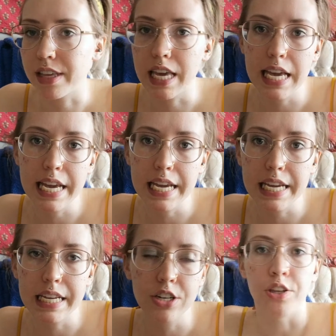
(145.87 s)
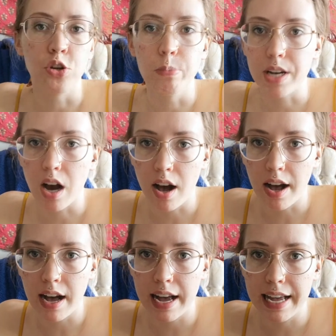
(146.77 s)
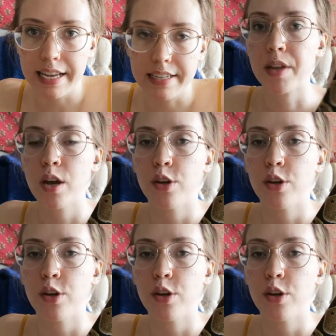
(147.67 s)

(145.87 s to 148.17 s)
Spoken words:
cage, humid hide.